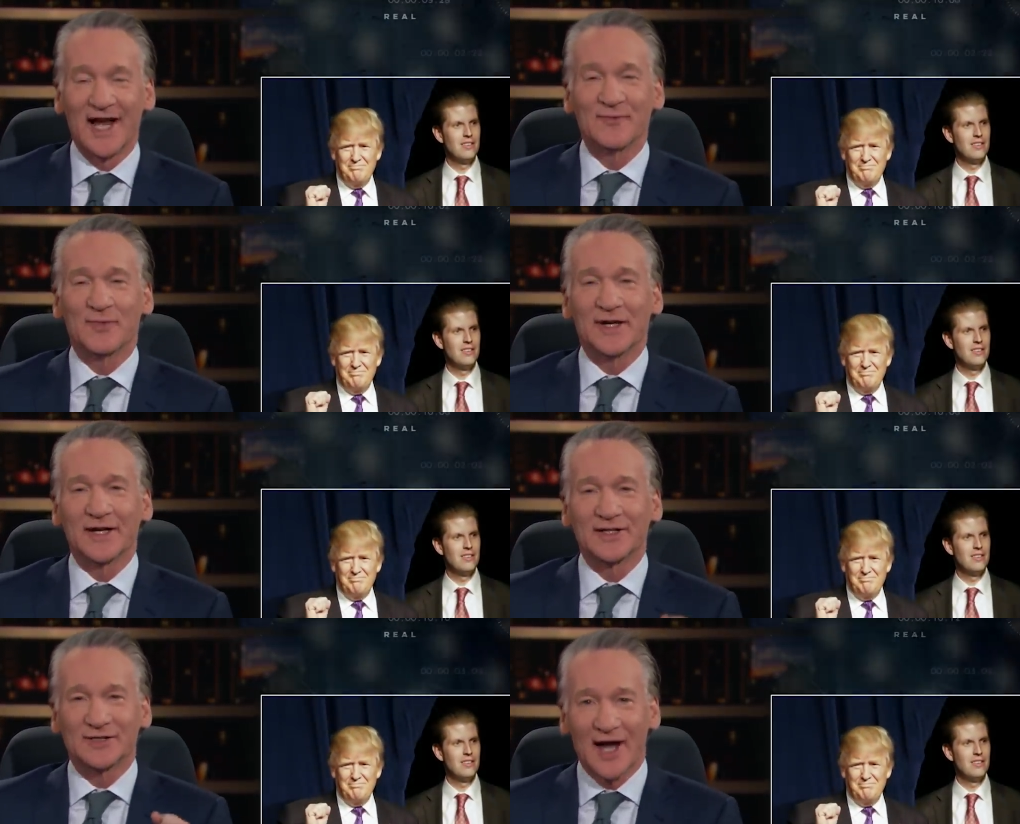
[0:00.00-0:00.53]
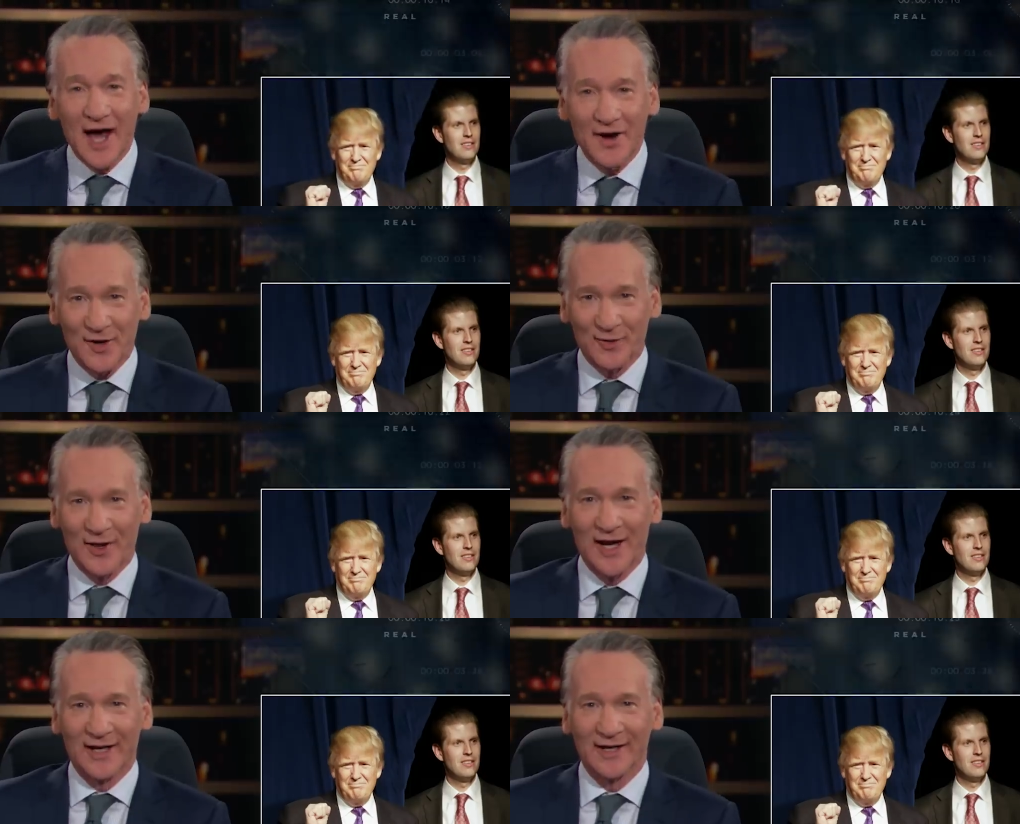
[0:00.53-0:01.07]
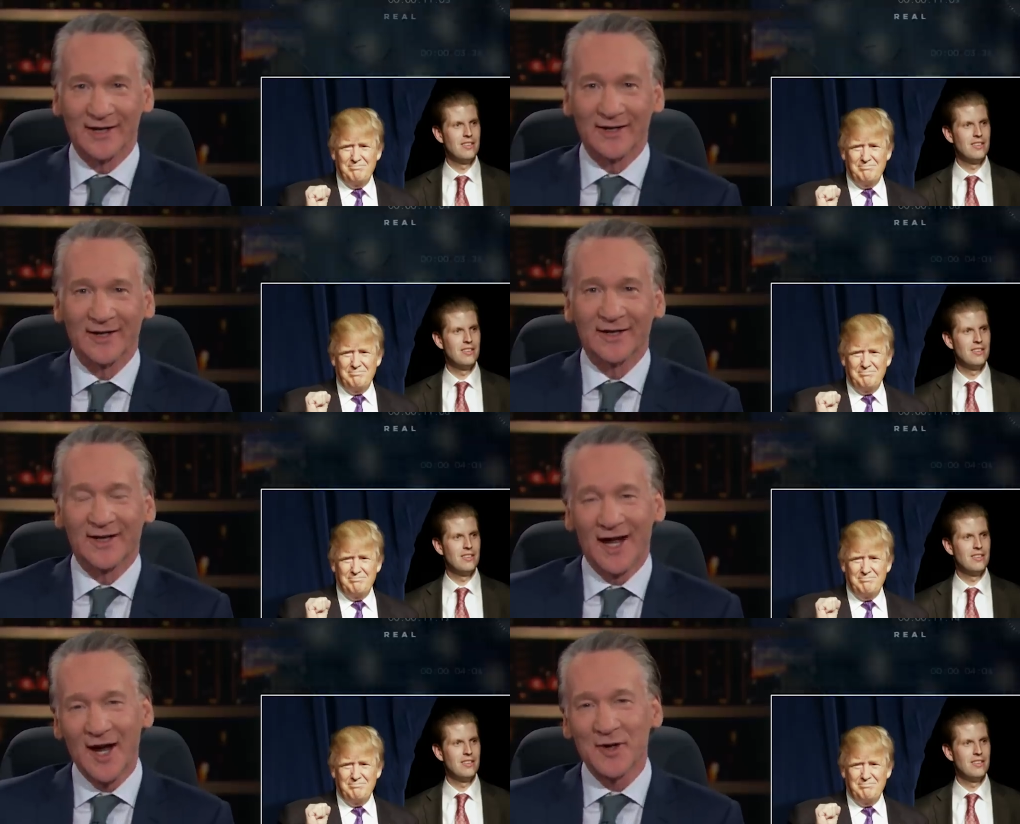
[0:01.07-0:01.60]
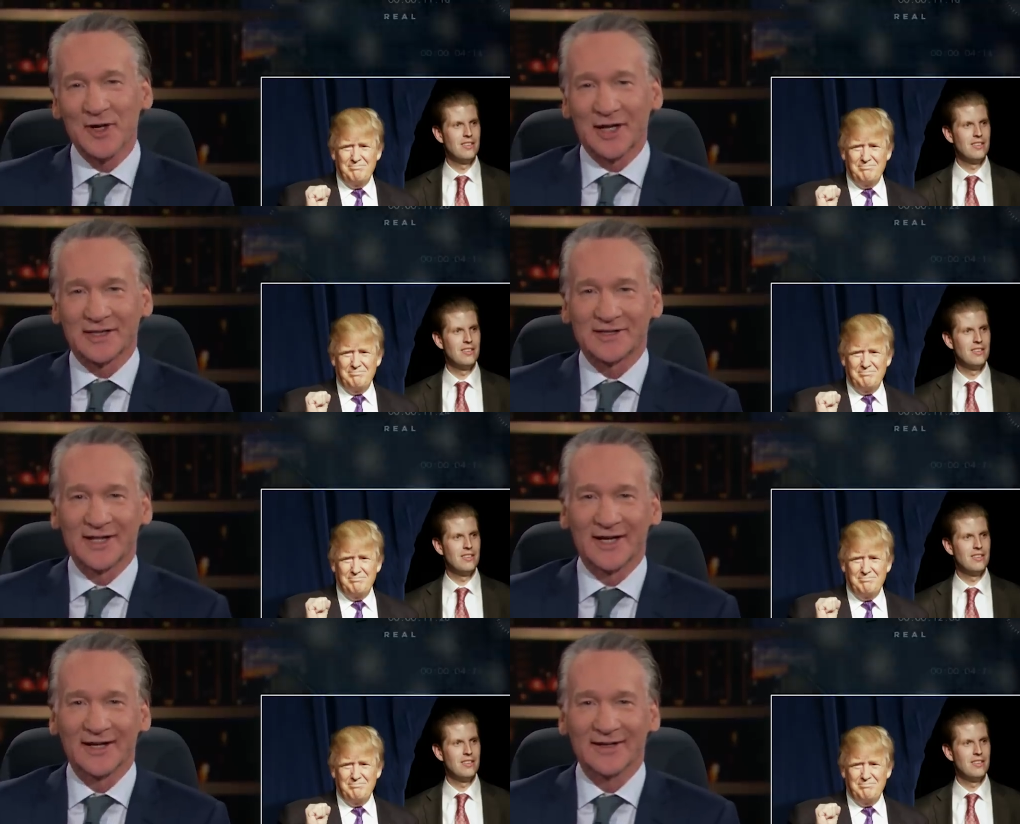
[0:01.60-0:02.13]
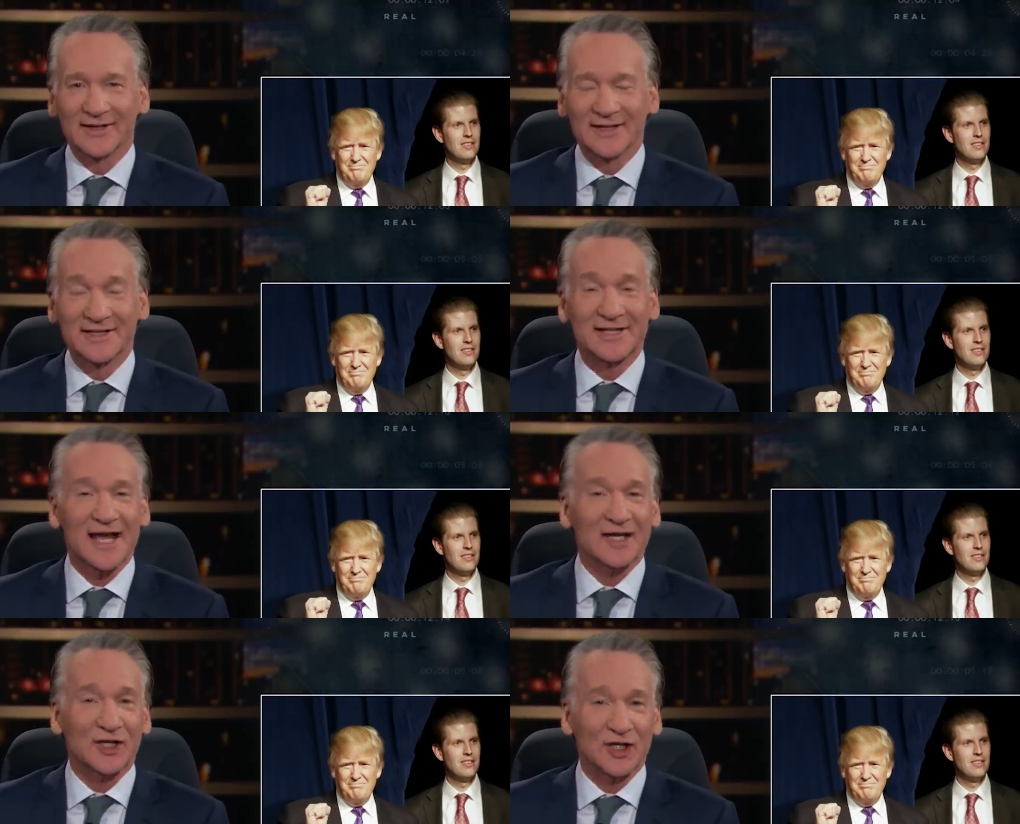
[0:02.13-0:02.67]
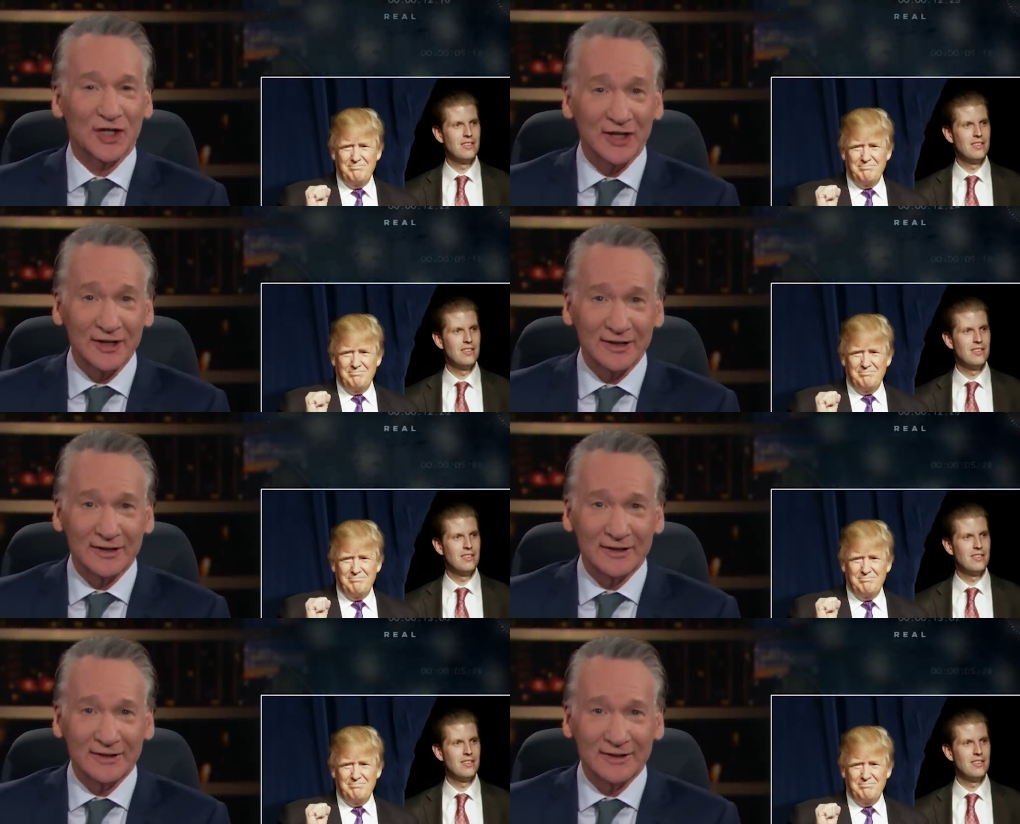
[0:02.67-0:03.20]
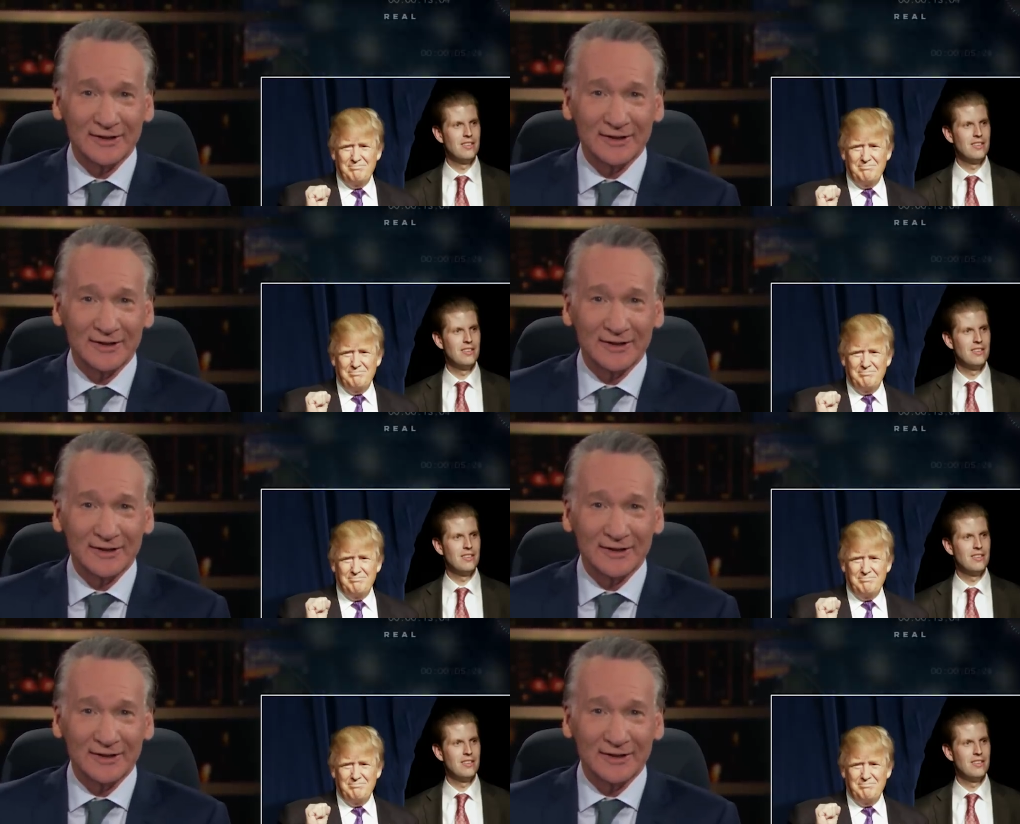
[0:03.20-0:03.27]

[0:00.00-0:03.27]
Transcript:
Speaker 1: I've been exonerated, Eric said, is that good?